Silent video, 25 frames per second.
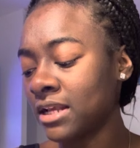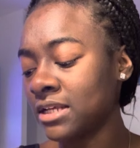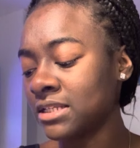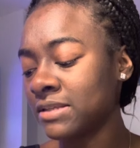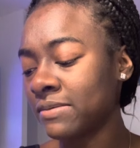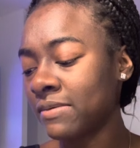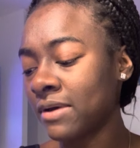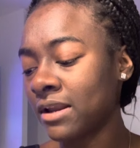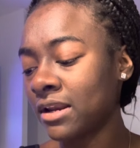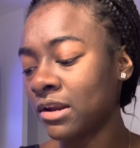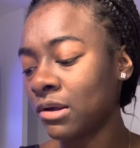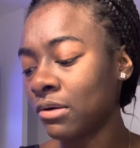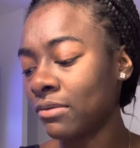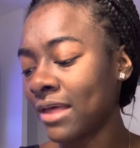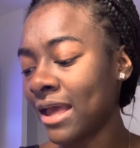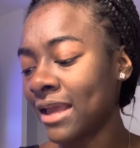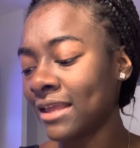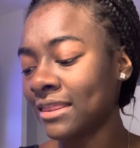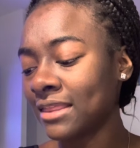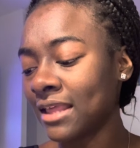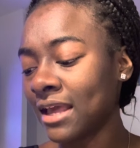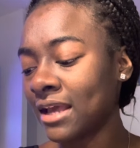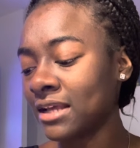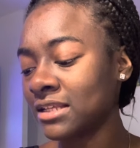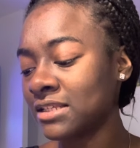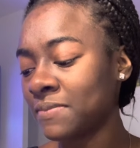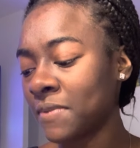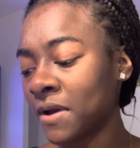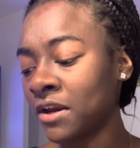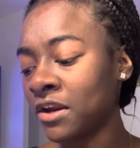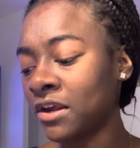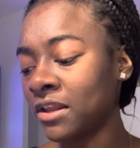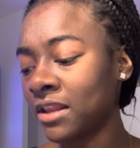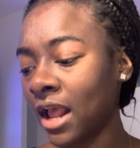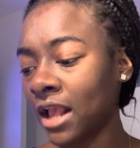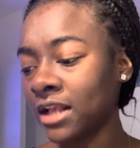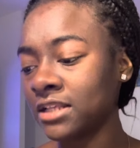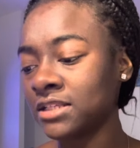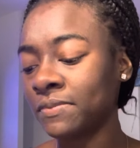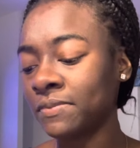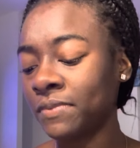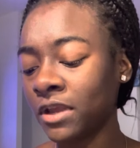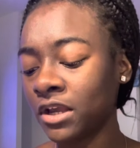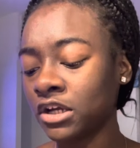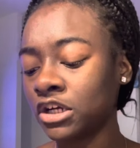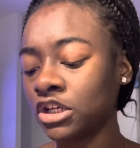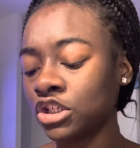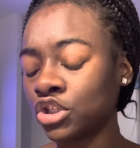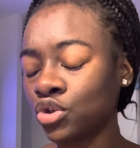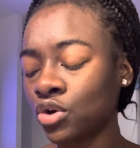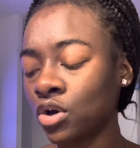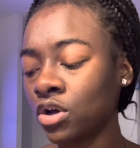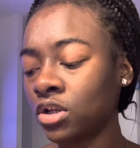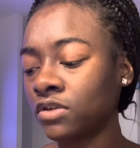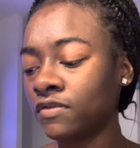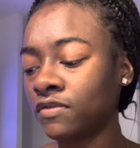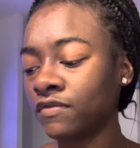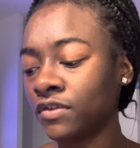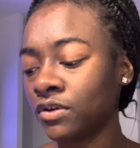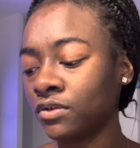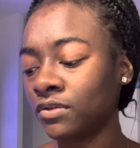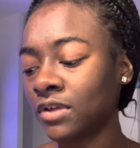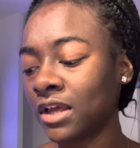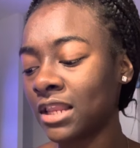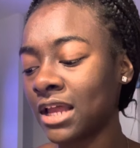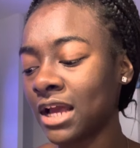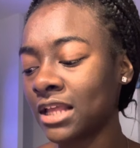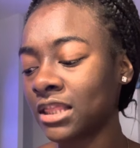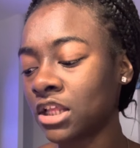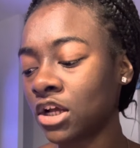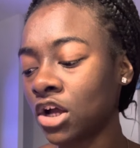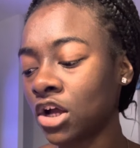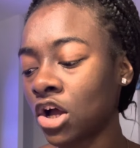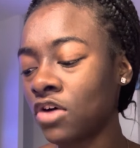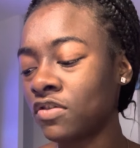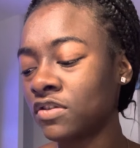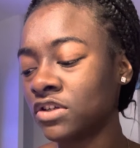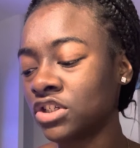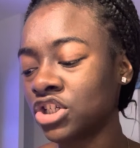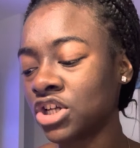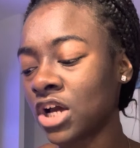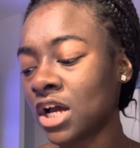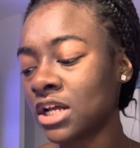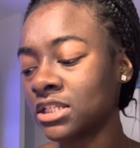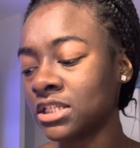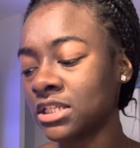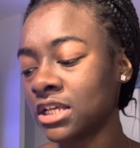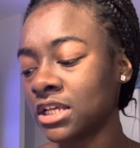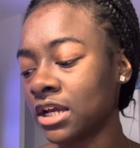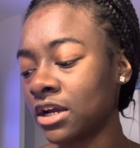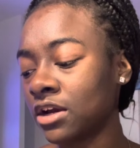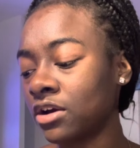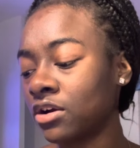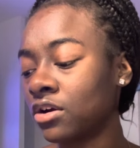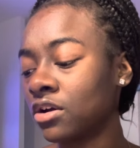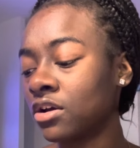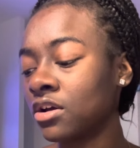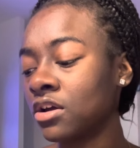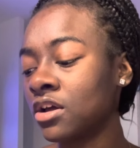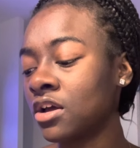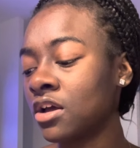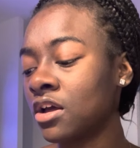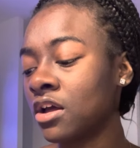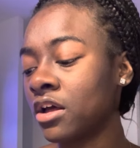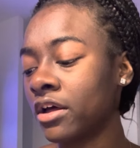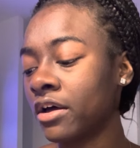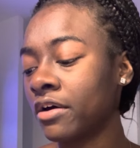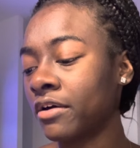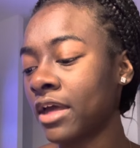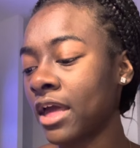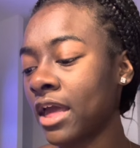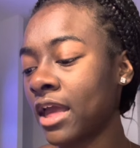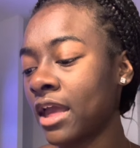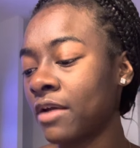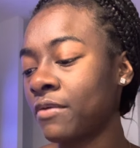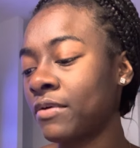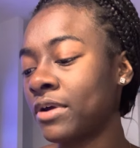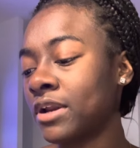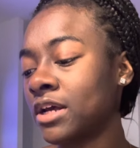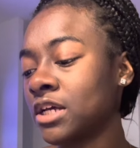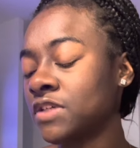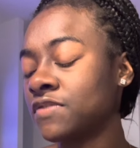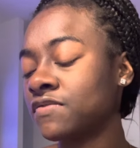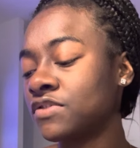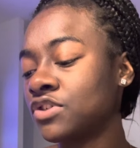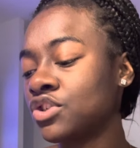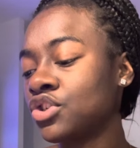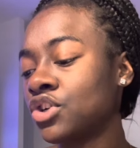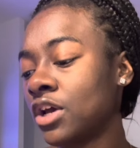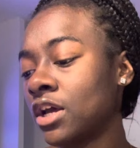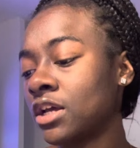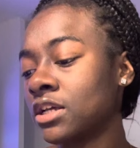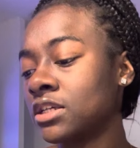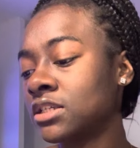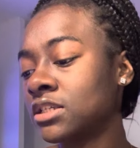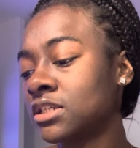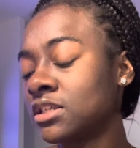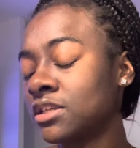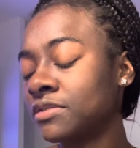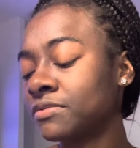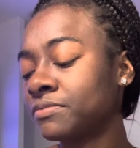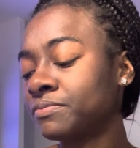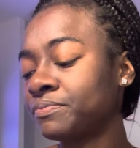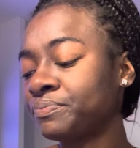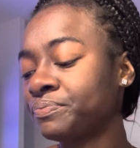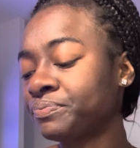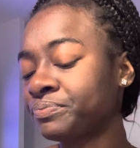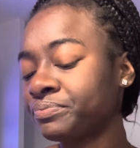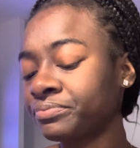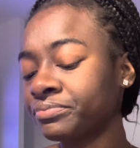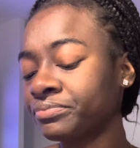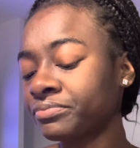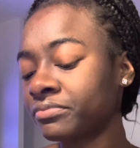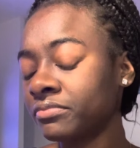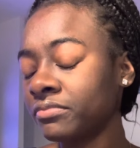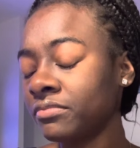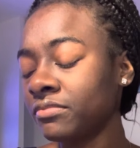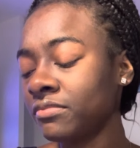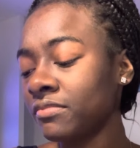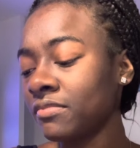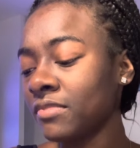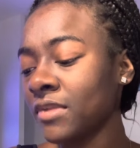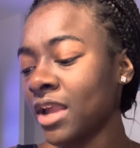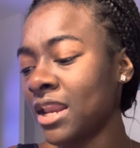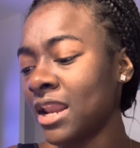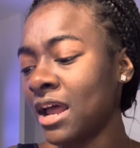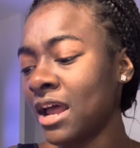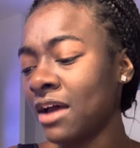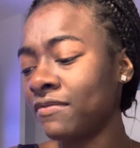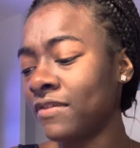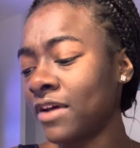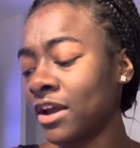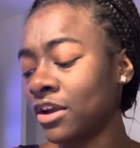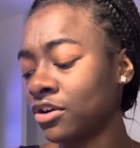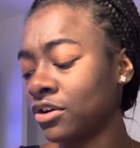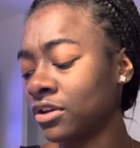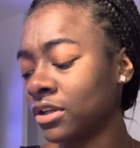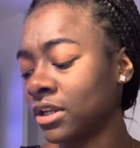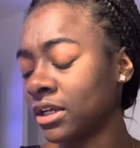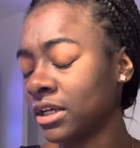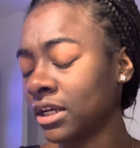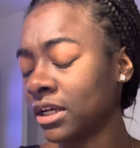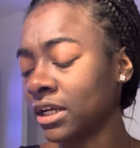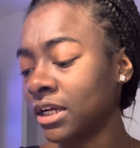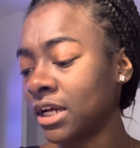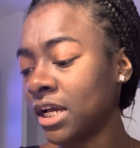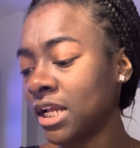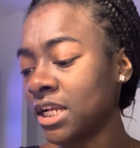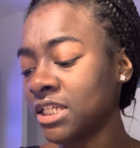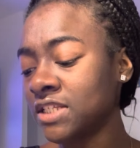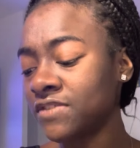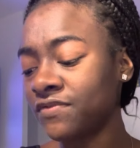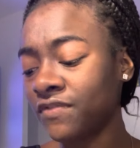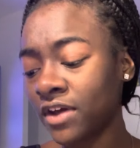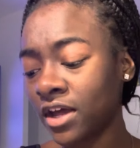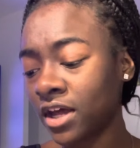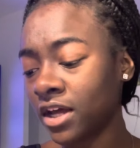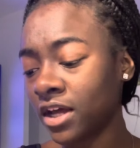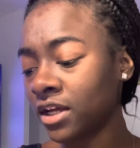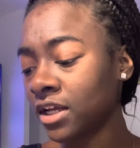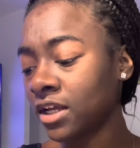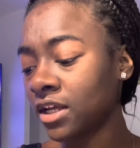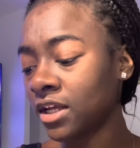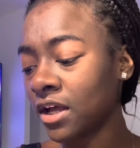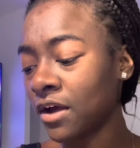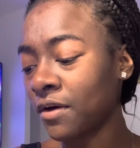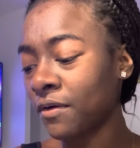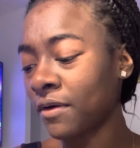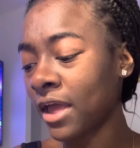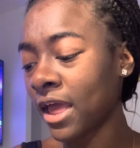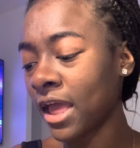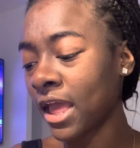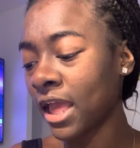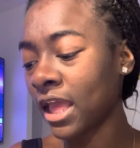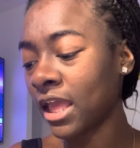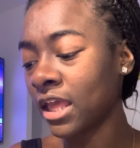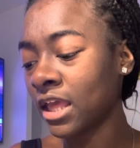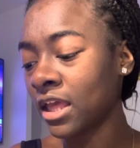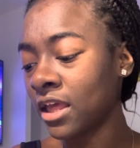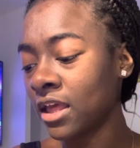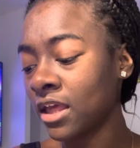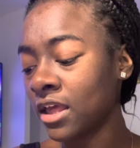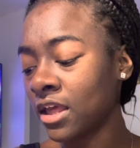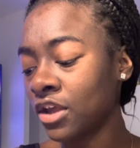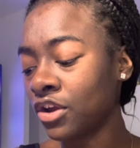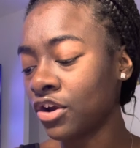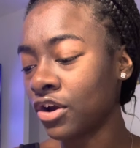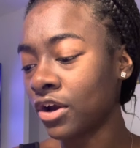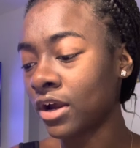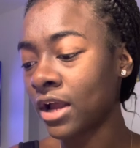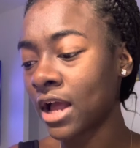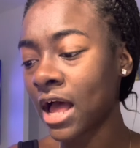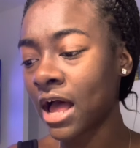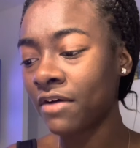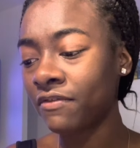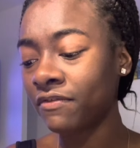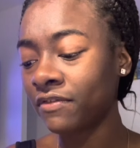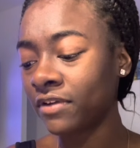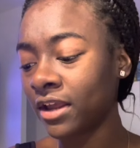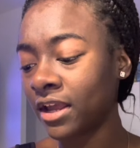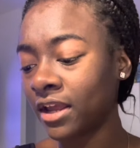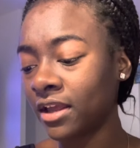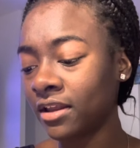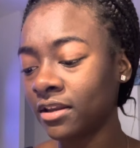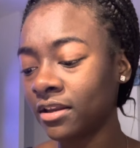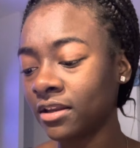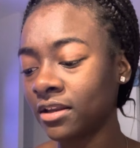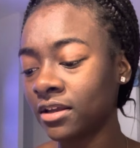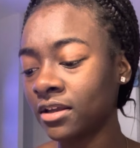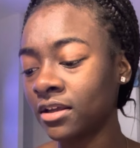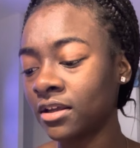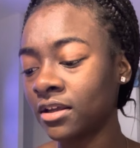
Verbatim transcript: and somebody don't like that. Somebody here likes to be in control of you. They like to call the shots here. Okay, what else for trust? And I feel like you're looking good as fuck, okay? You're confident.